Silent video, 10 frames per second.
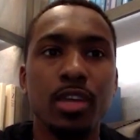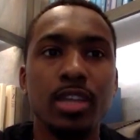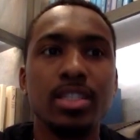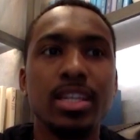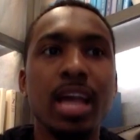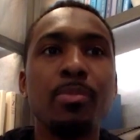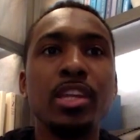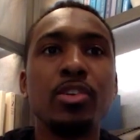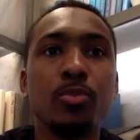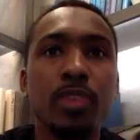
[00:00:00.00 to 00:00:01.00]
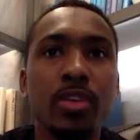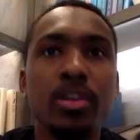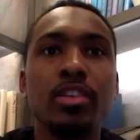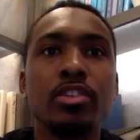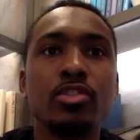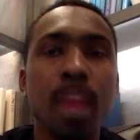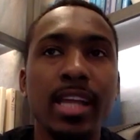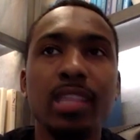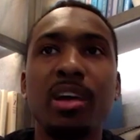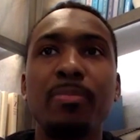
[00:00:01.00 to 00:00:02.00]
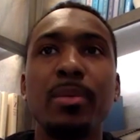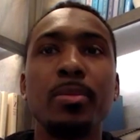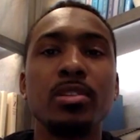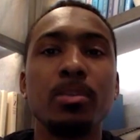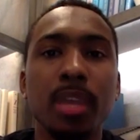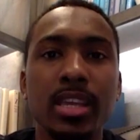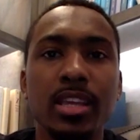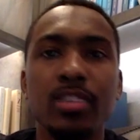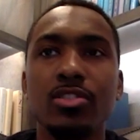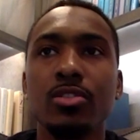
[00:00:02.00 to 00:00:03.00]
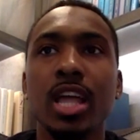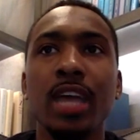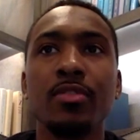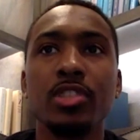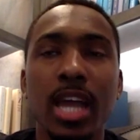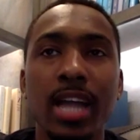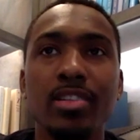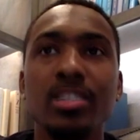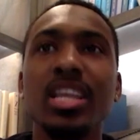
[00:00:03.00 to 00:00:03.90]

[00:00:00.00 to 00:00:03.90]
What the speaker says: to not be derailed and distracted by people's opinions or life's challenges.